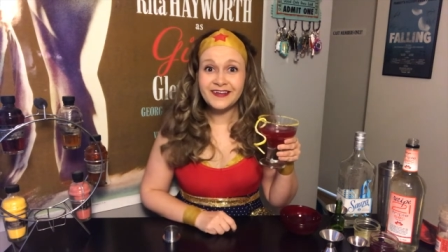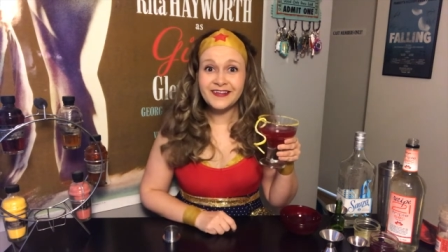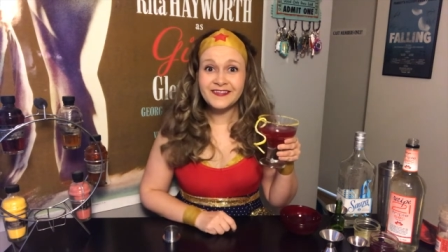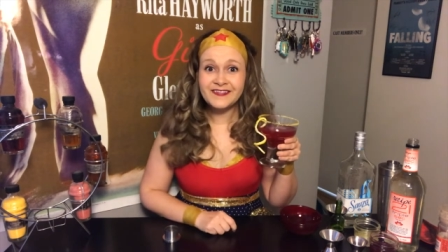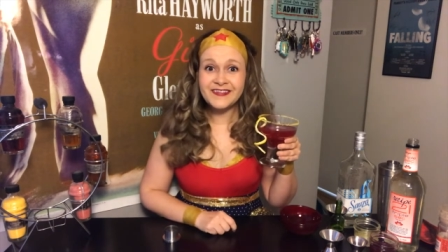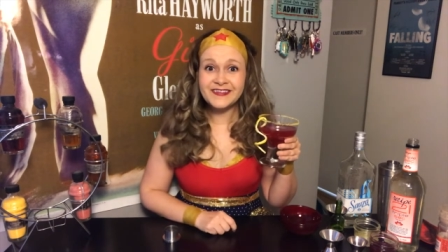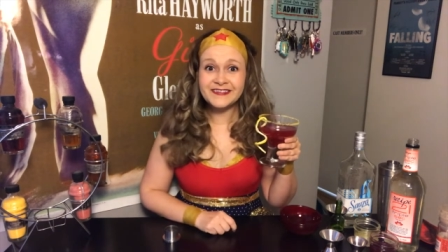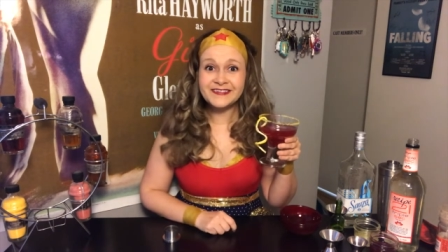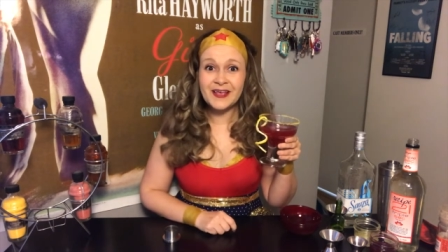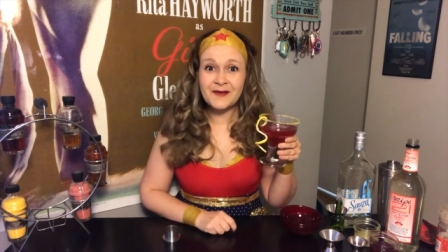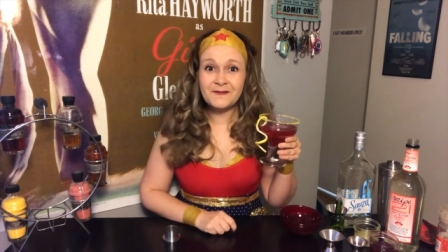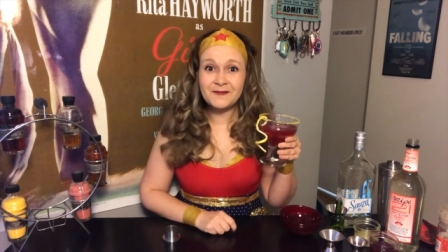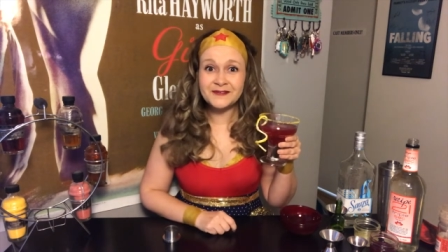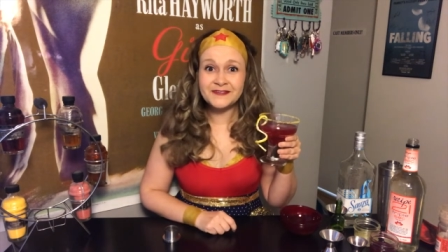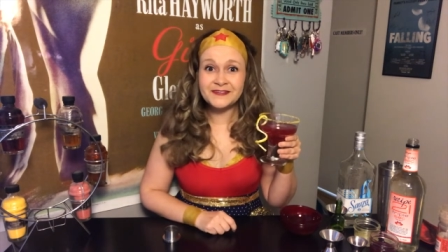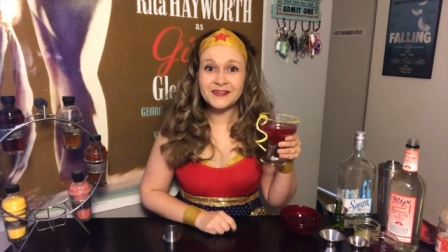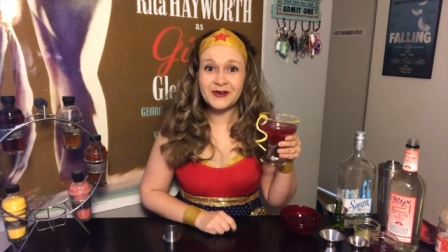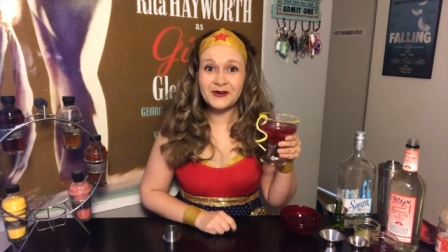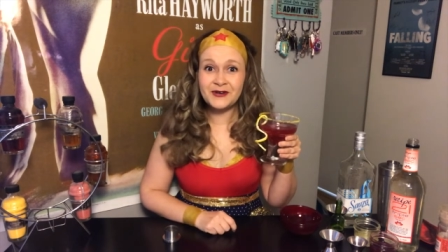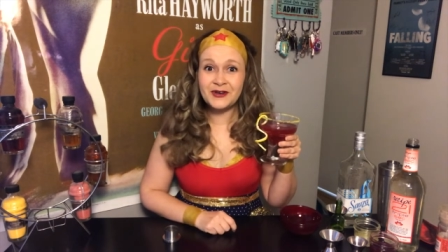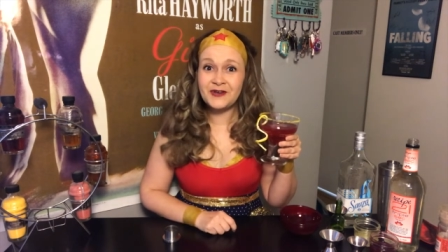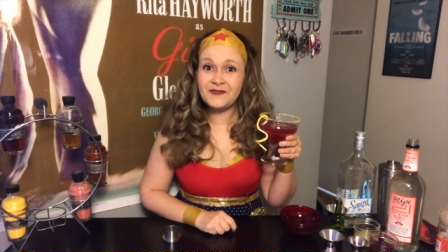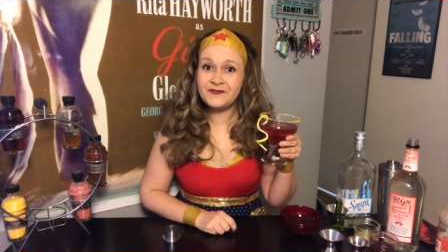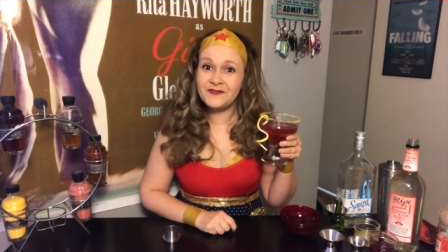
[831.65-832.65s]
this
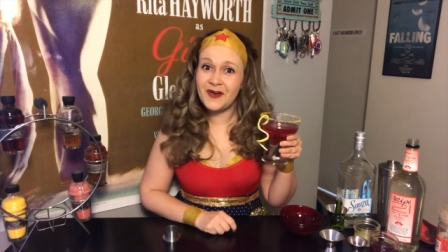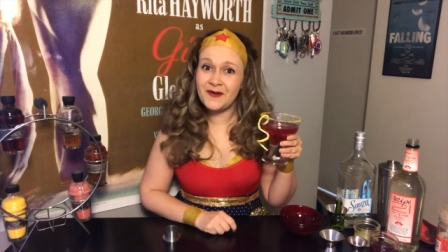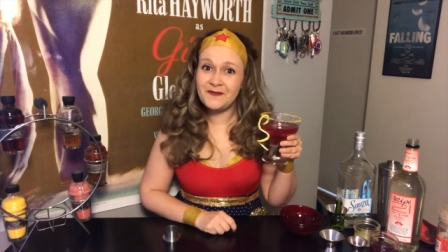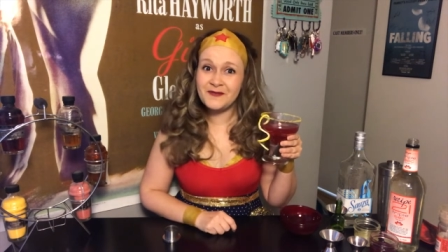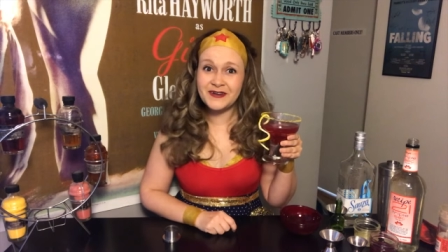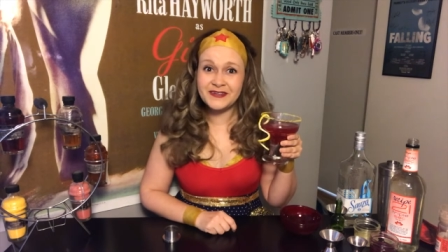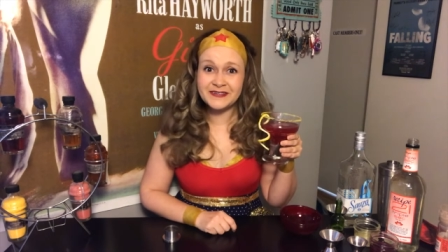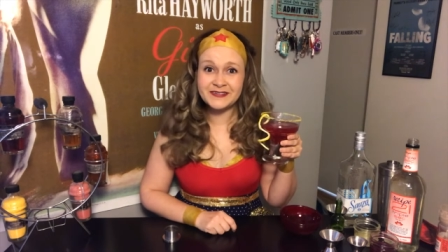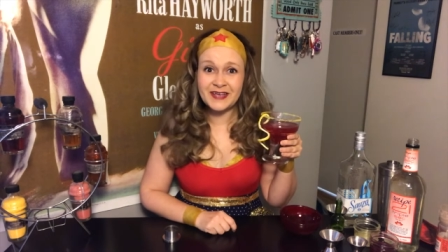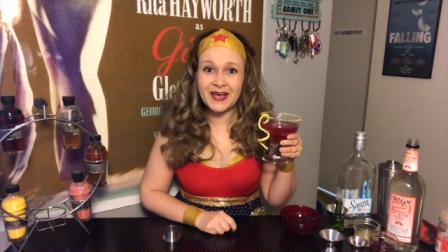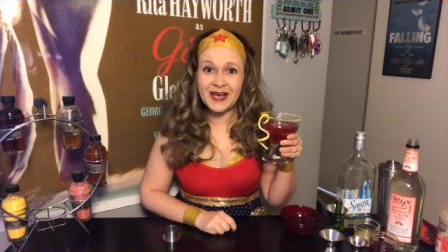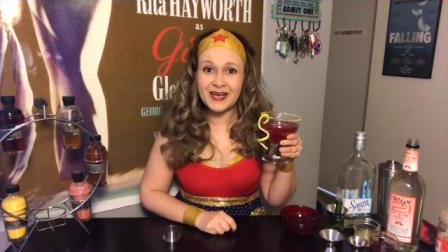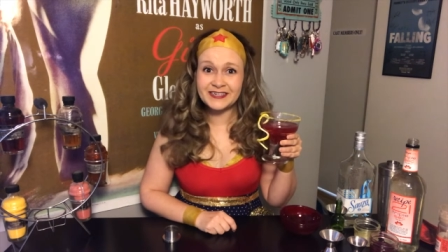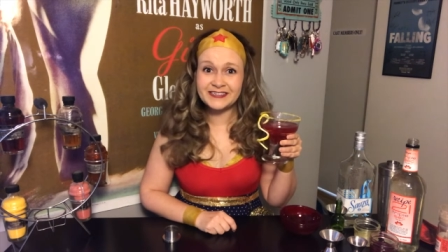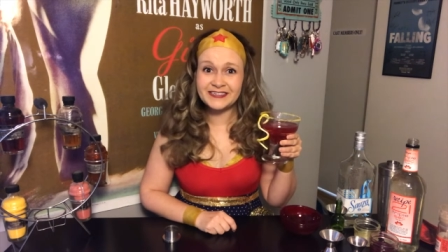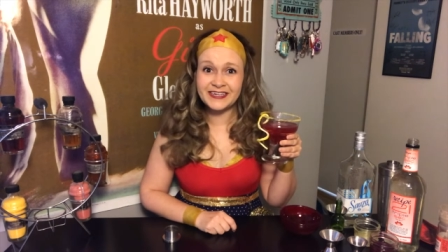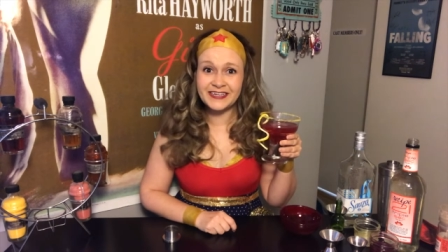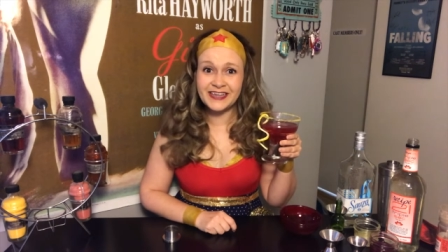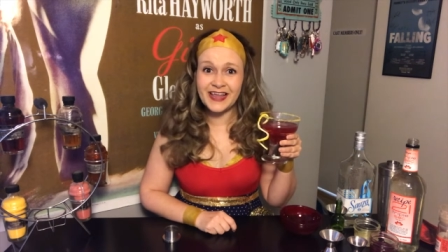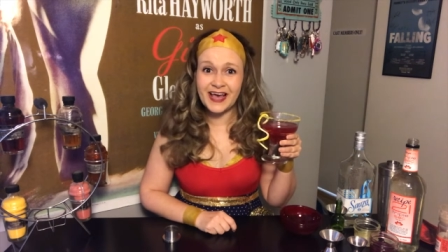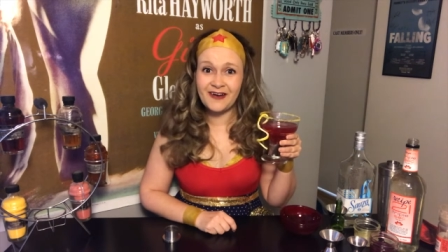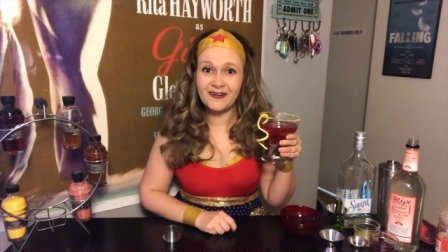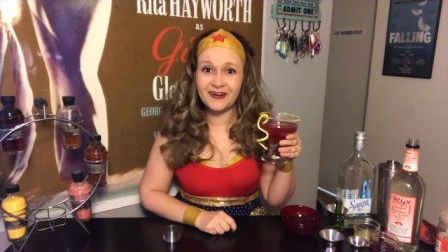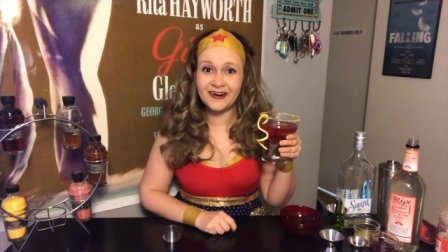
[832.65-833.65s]
episode of Fabulous
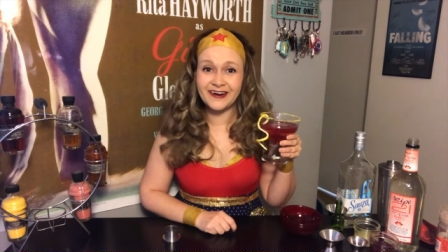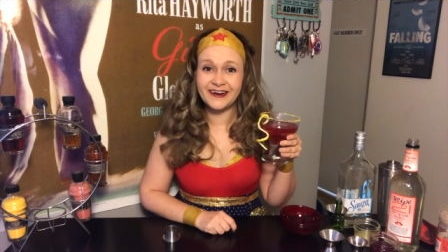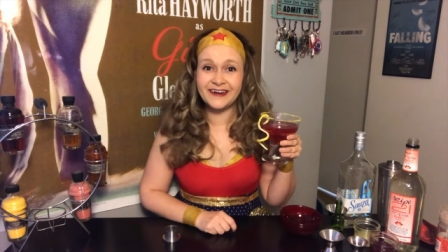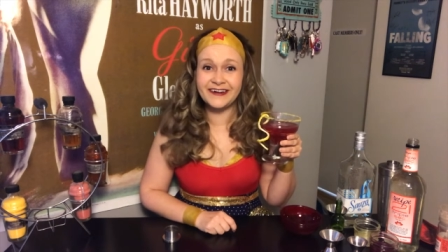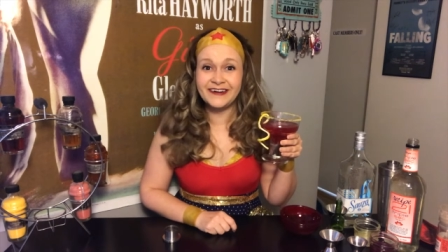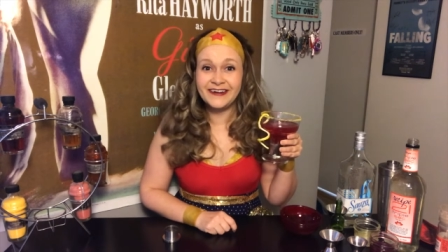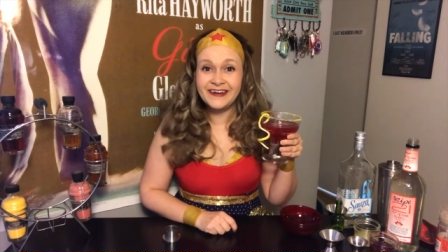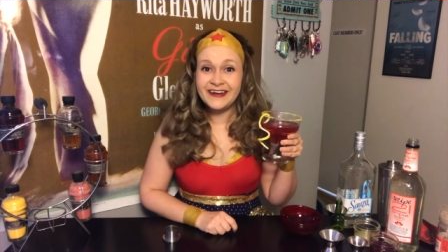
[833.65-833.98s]
Cocktail Hour.